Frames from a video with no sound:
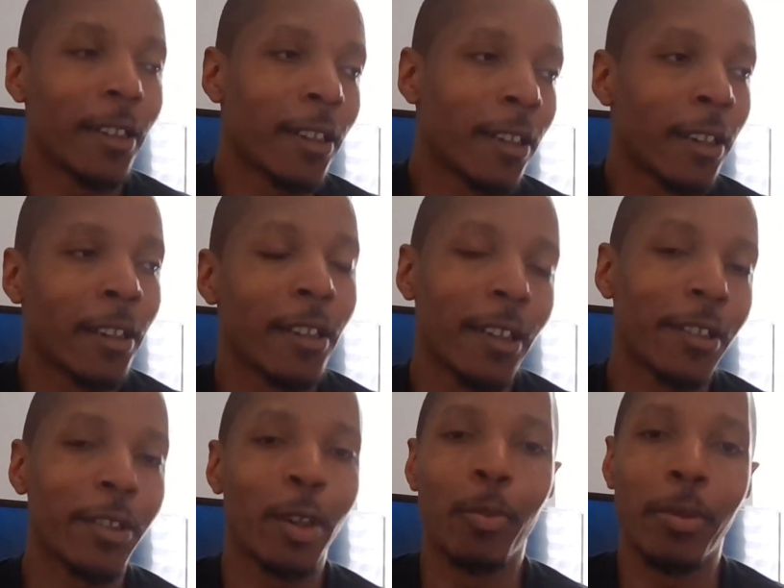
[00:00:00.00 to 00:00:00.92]
eh,
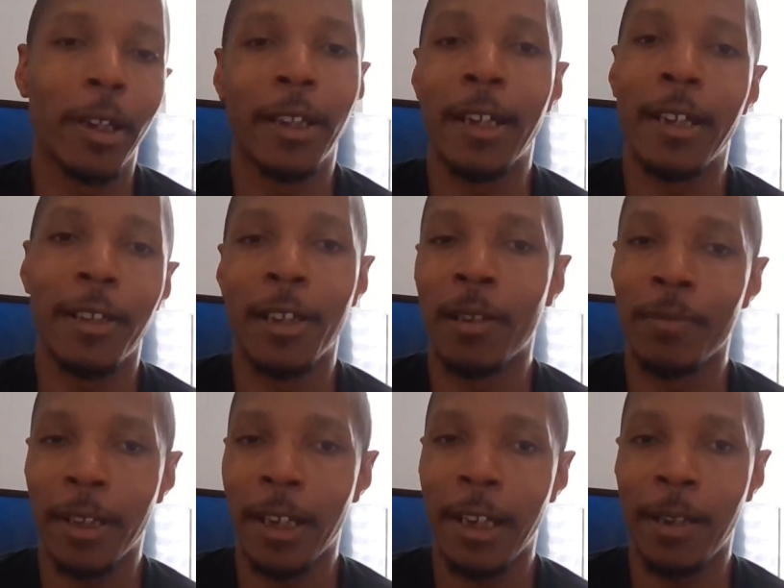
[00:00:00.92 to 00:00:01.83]
they're still playing that
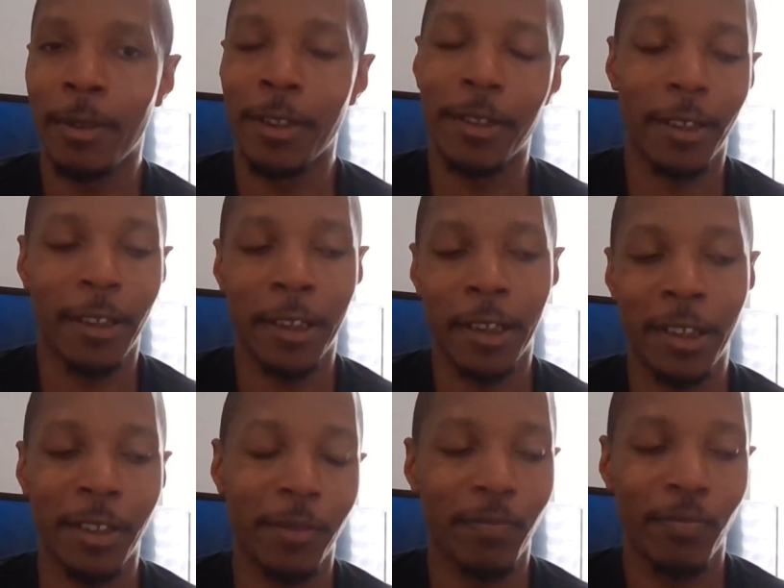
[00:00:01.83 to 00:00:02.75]
dumb game. And it's
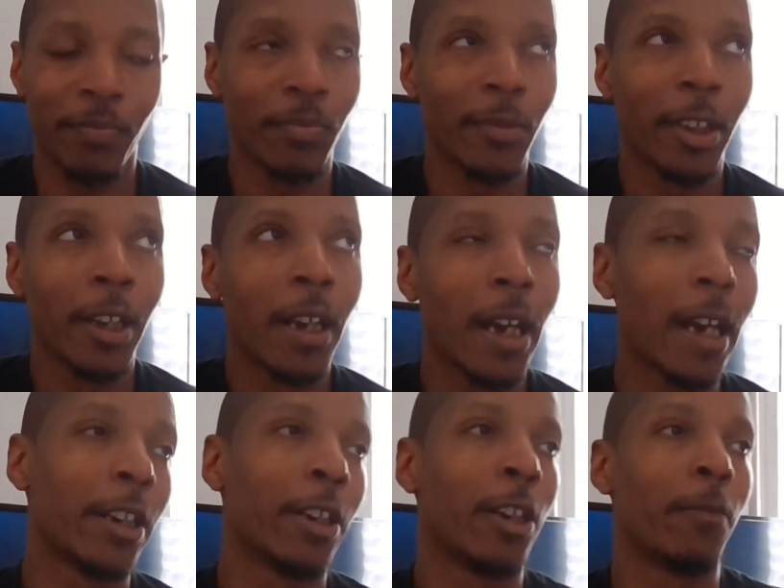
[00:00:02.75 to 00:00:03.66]
like,
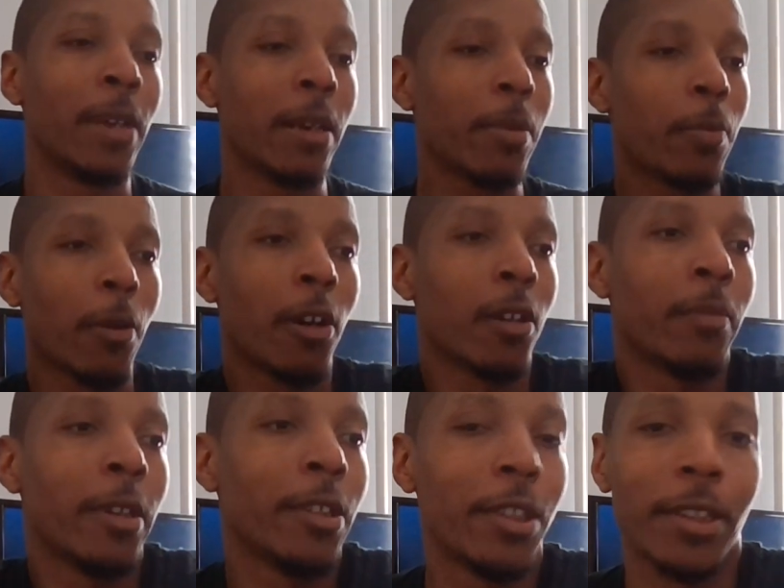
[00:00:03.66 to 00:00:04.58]
I don't know, maybe part
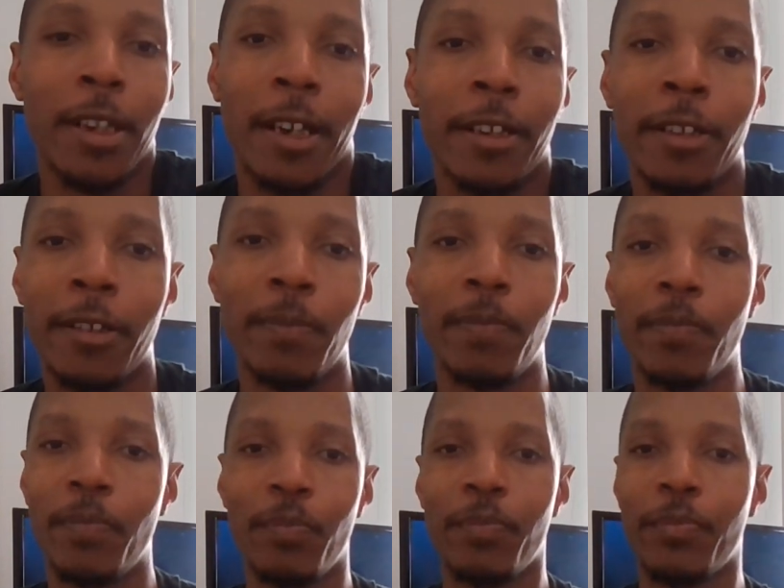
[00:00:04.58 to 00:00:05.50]
of me is just kind of
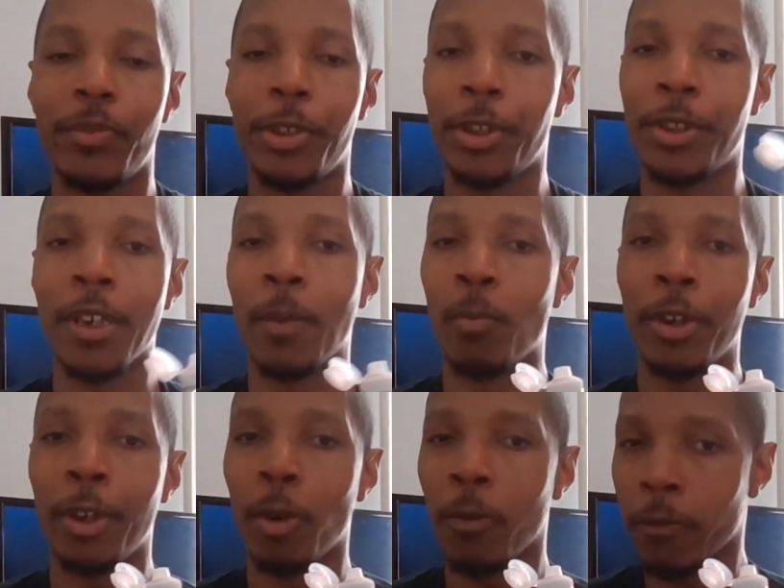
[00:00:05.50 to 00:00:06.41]

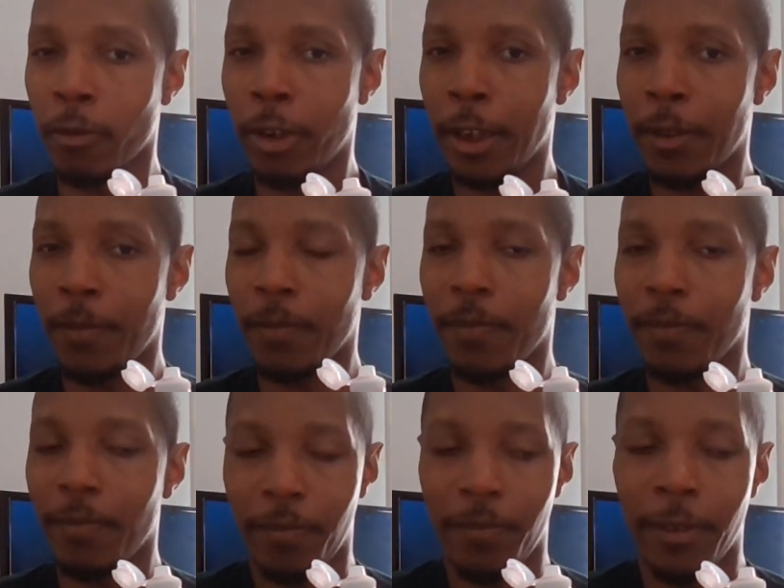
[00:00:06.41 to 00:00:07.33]
somewhat over it,
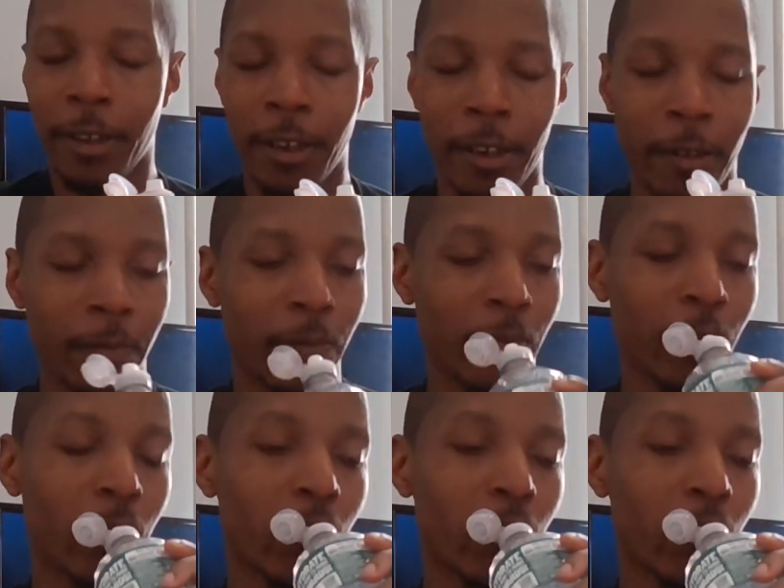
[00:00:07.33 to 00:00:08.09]
you know?